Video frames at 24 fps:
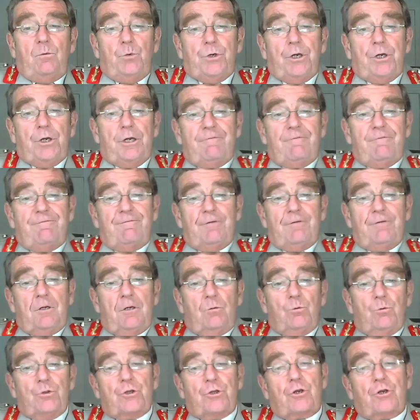live
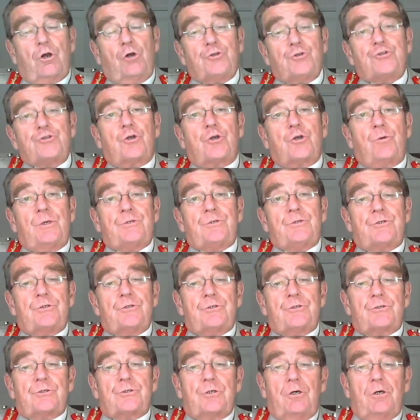with the
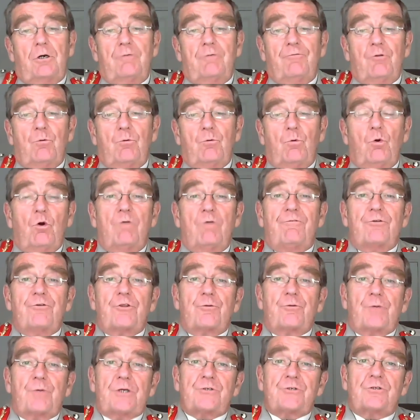consequences of the war for
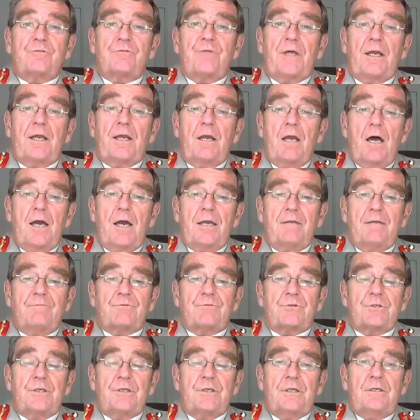the rest of their
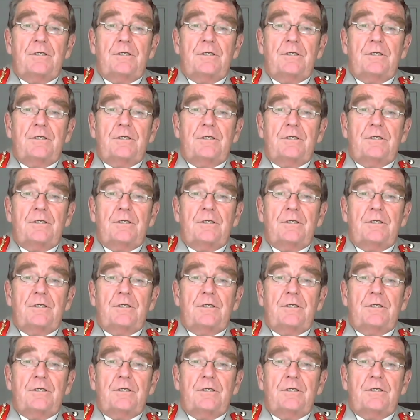lives,